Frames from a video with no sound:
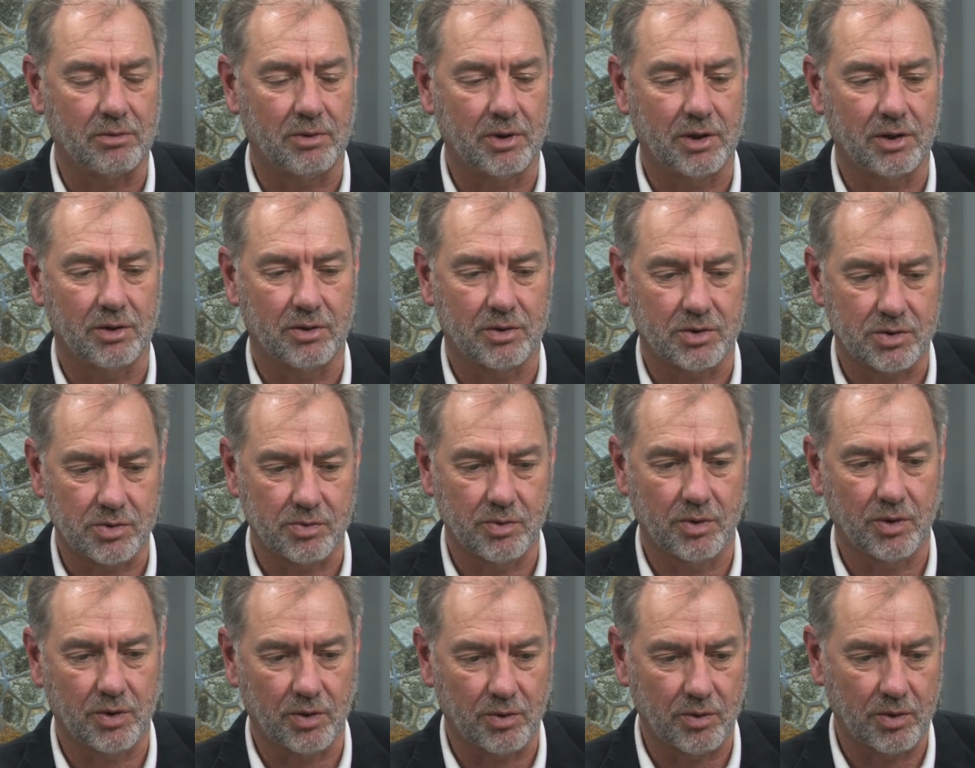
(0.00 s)
whether it's
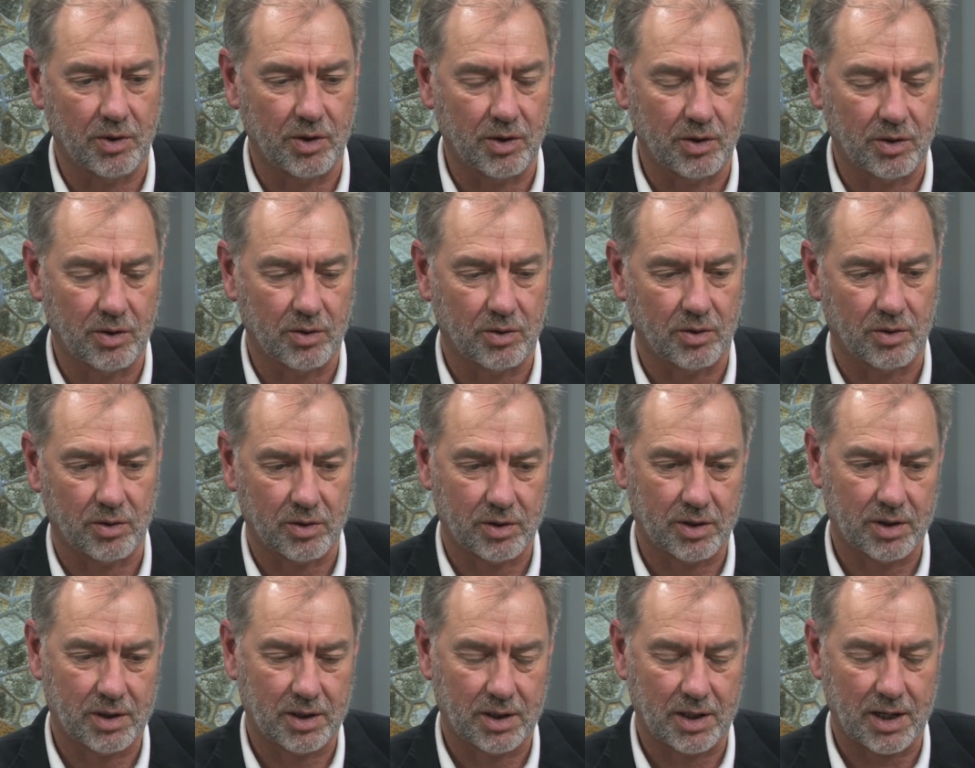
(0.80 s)
reel-to-reel or
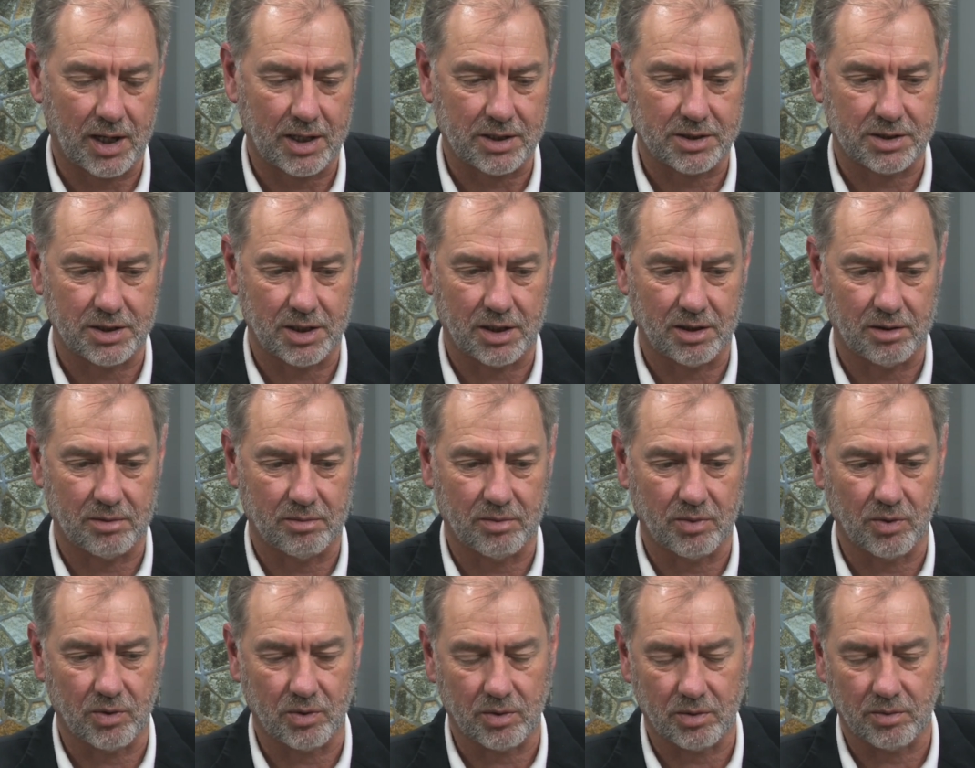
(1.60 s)
cassette
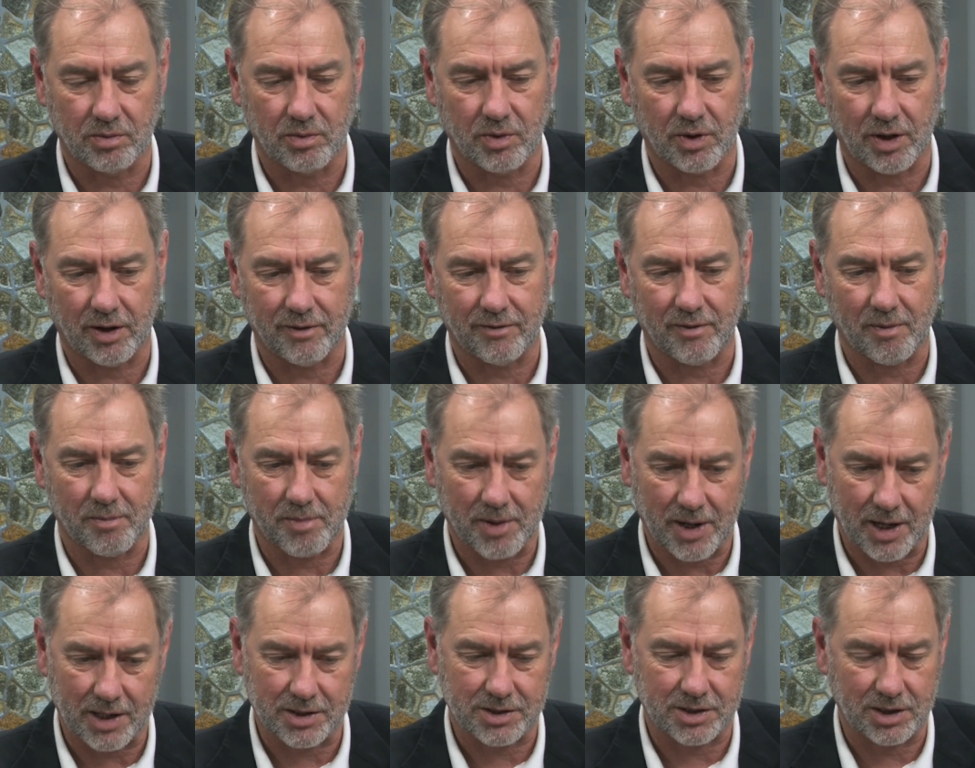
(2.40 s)
or whatever,
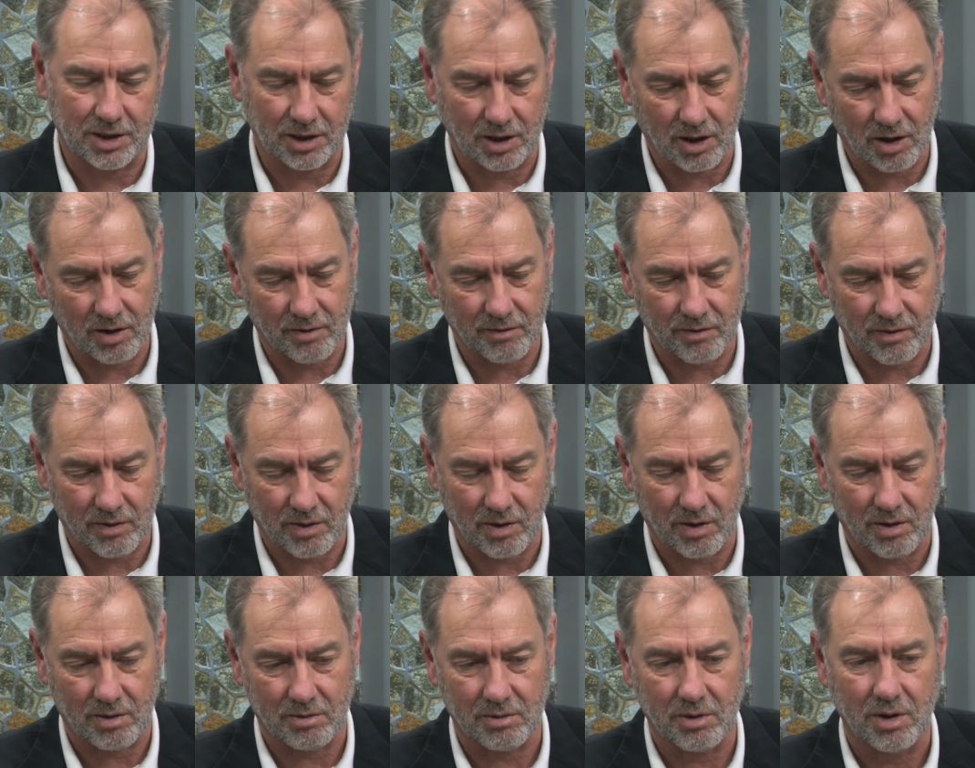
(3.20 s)
passing
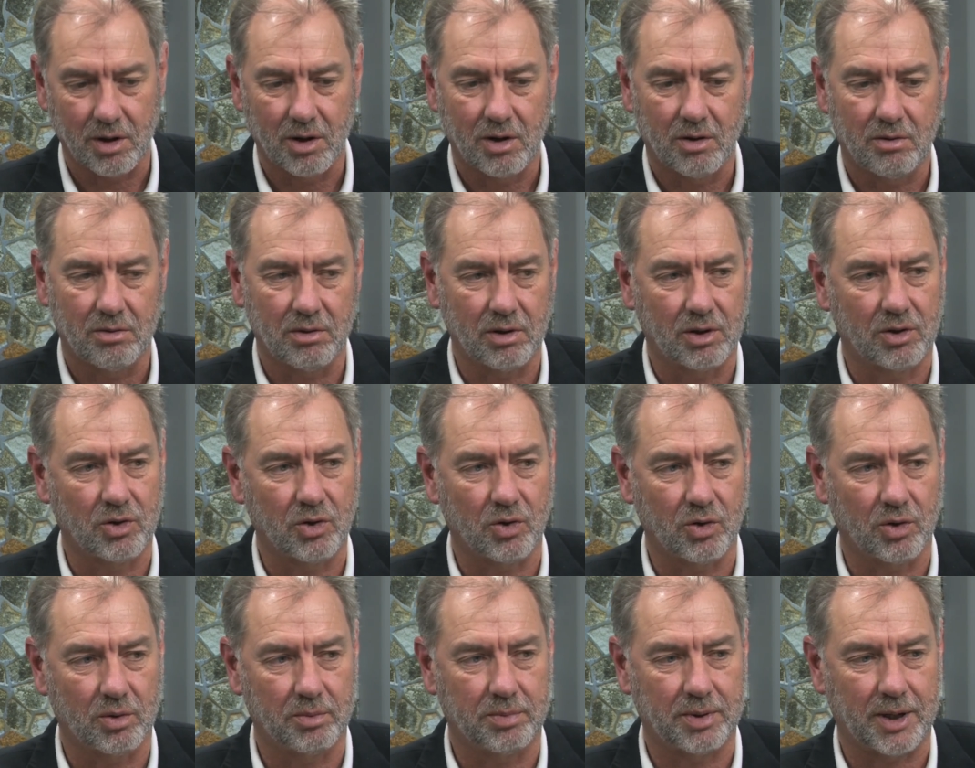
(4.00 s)
over a
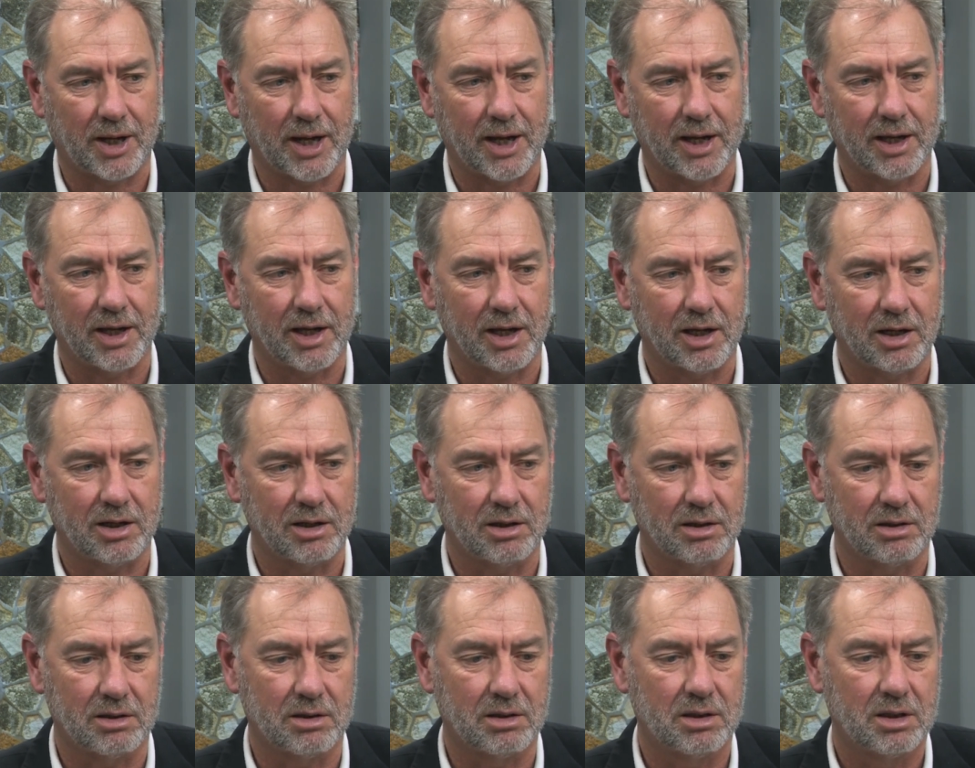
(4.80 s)
record playhead,
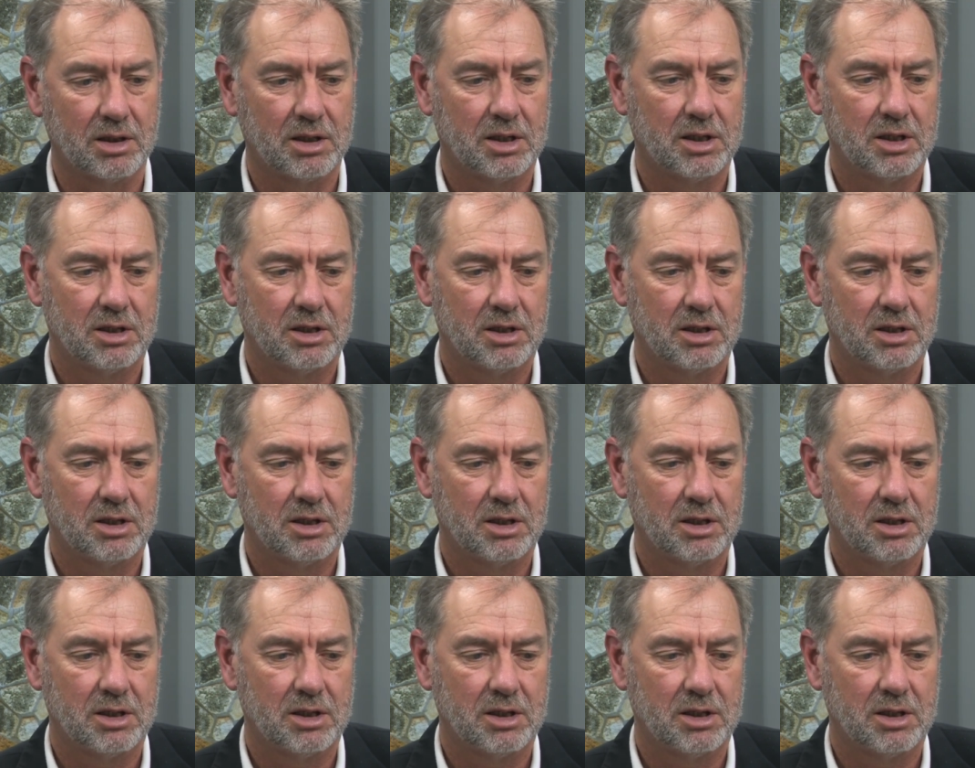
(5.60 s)
and